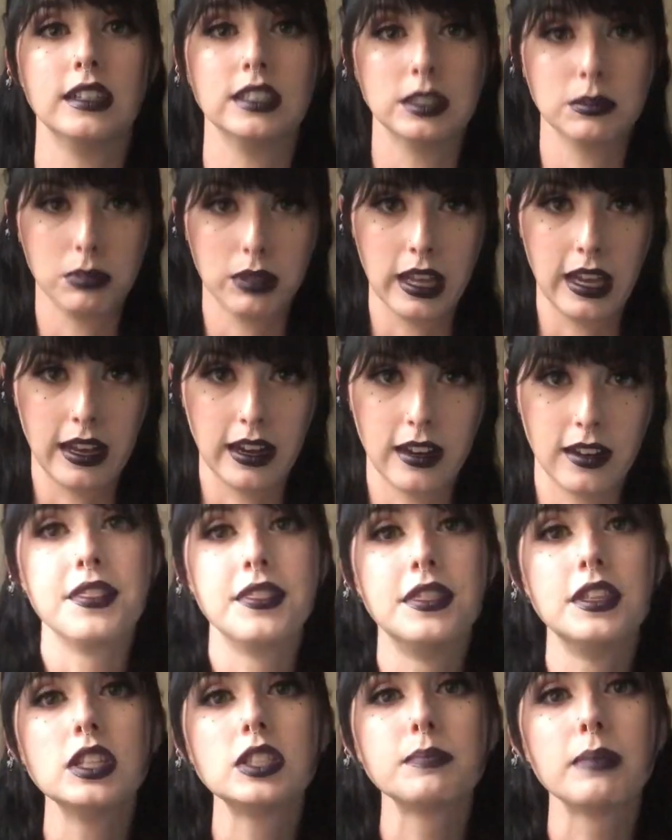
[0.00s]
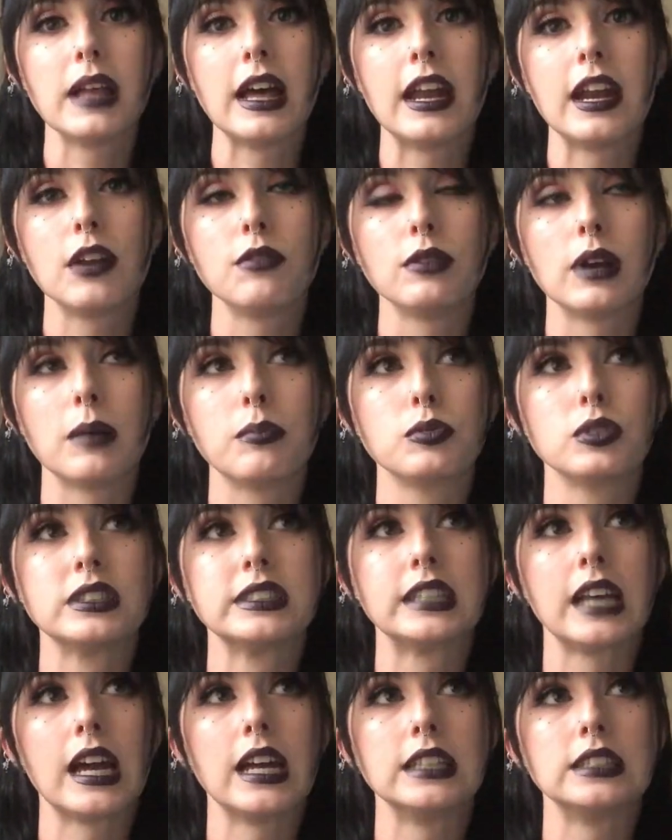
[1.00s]
is a planet. This planet
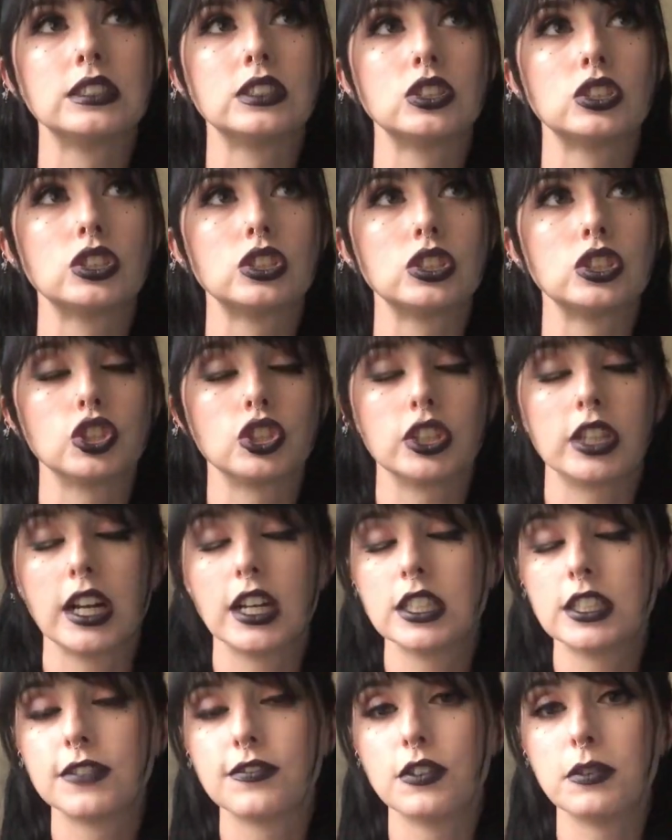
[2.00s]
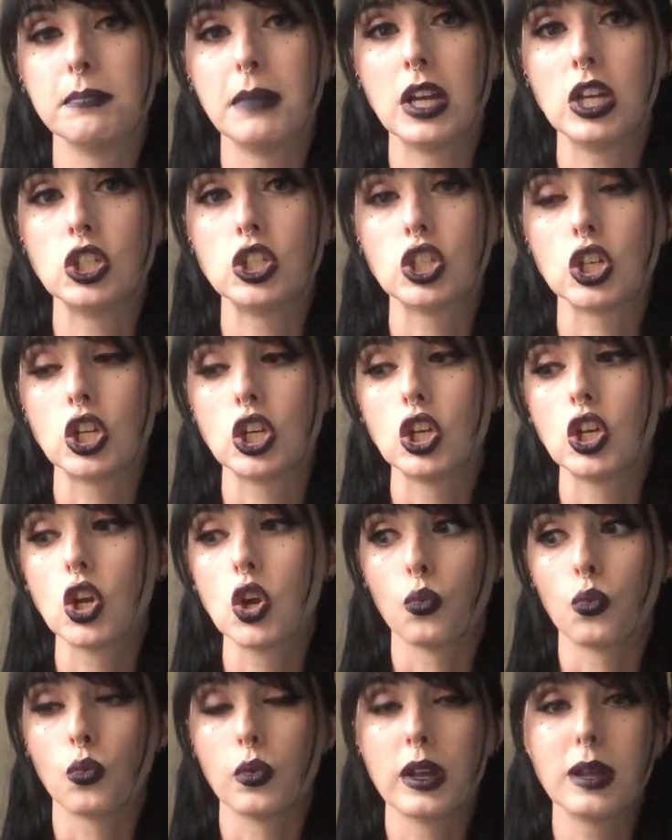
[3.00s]
represents
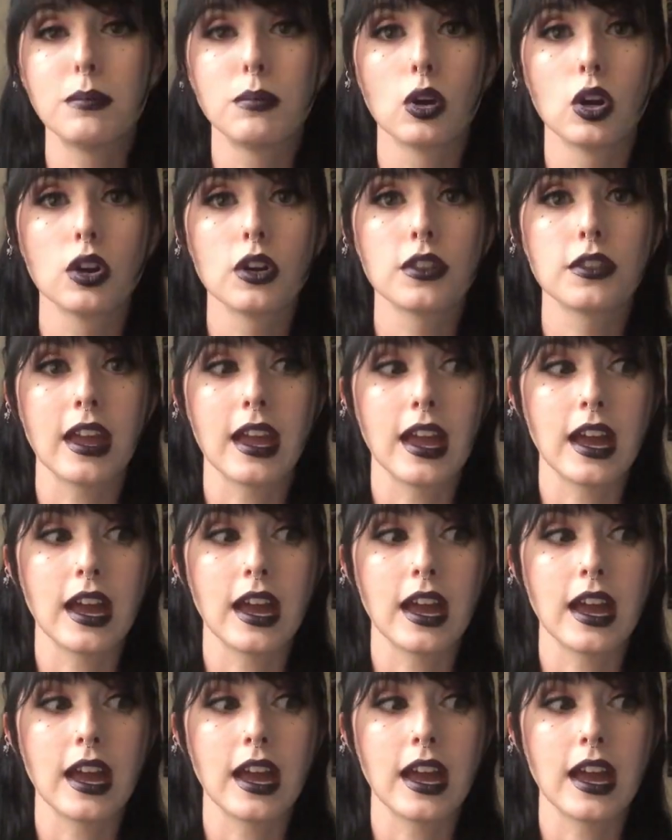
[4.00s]
transformation, rebirth,